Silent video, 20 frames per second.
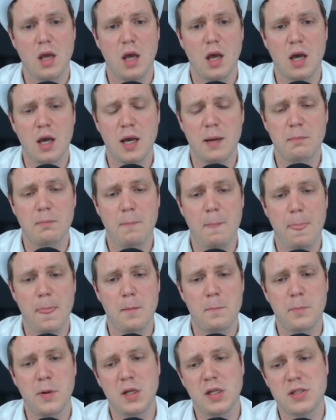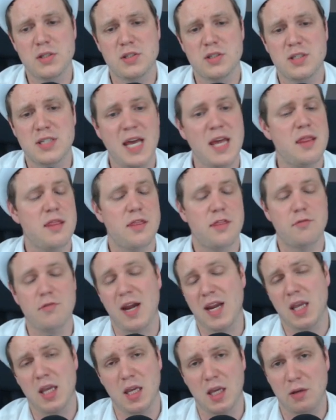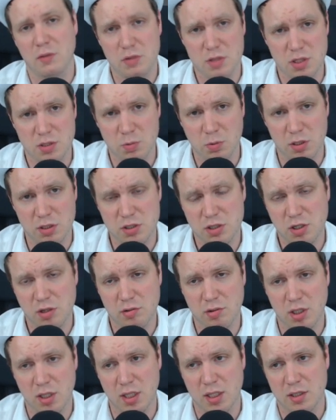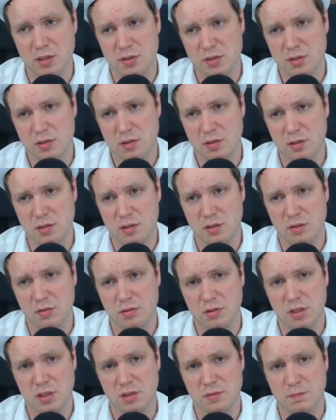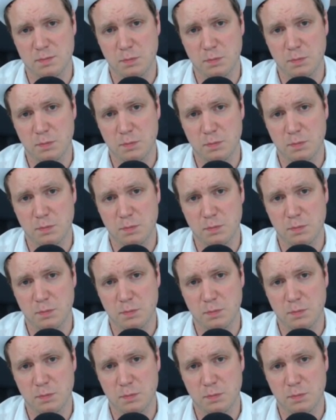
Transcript: um, but its tenth ranking, which is what it's currently as uh, according to